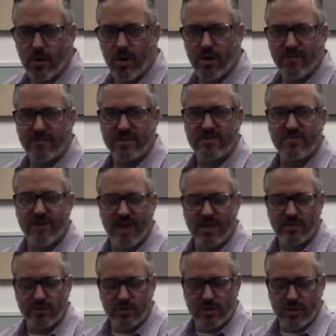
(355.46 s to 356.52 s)
If it's
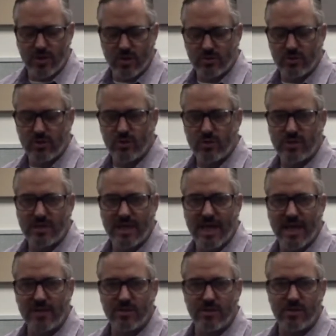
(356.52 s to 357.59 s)
fast, you can also use the
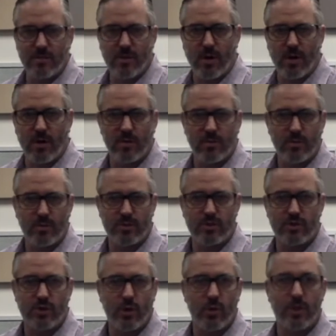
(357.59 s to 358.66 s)
edge of the bar, which is
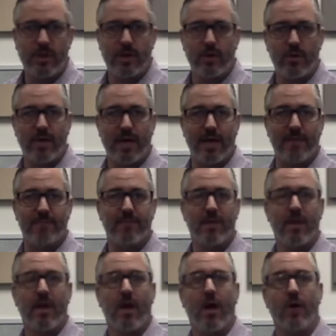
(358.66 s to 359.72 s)
totally okay.
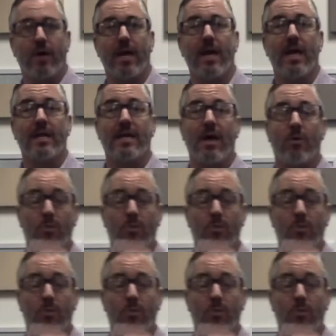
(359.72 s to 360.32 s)
Okay, now